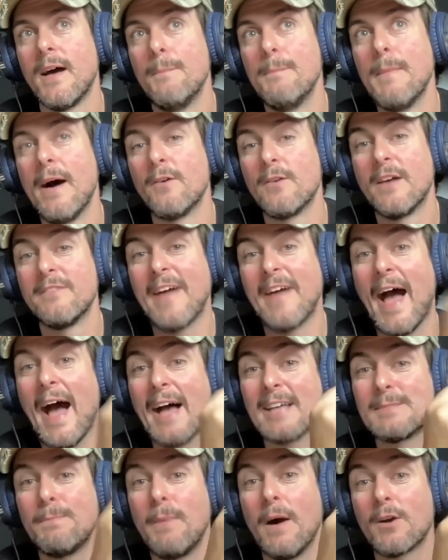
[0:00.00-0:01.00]
amount of
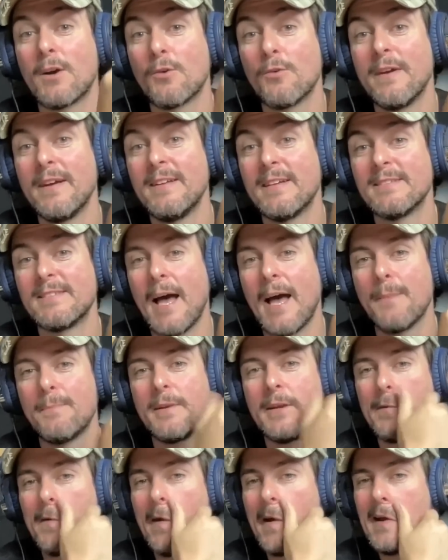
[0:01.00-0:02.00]
ass puckering that's
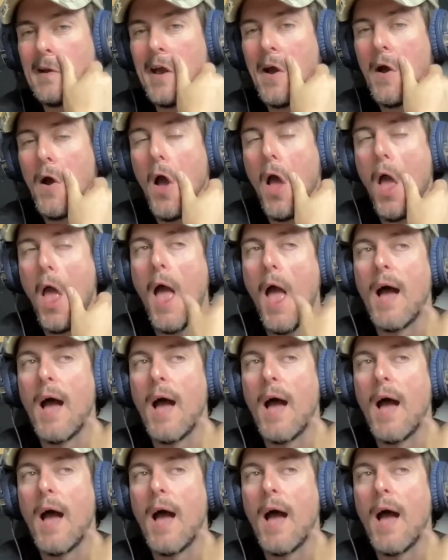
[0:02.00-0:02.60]
happening right now,